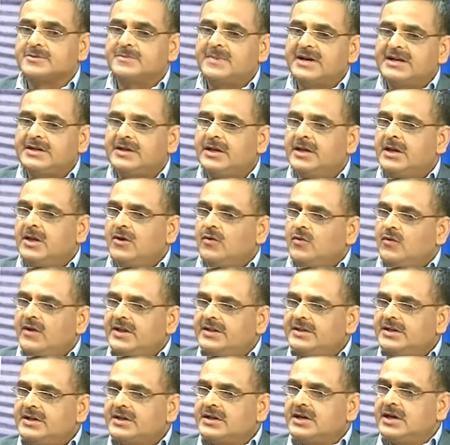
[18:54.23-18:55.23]
But when
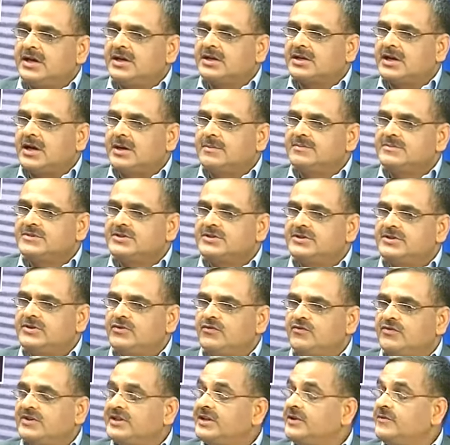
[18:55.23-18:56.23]
the girl comes new,
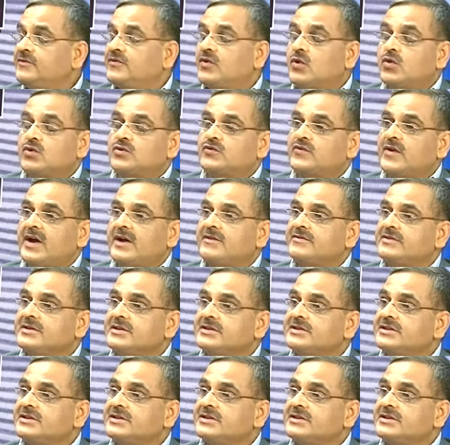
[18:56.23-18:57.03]
within 4 or 5 years,